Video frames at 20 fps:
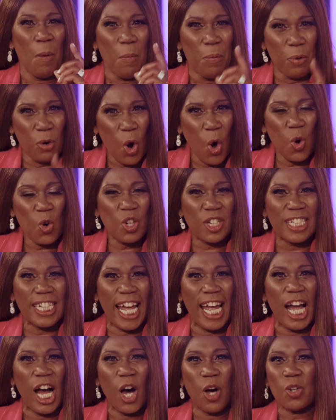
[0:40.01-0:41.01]
broke
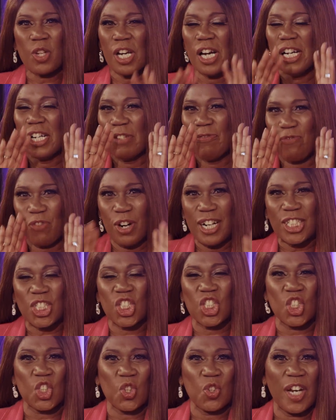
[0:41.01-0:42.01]
down,
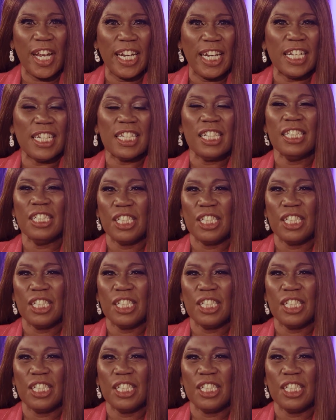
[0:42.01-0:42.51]
frustrated,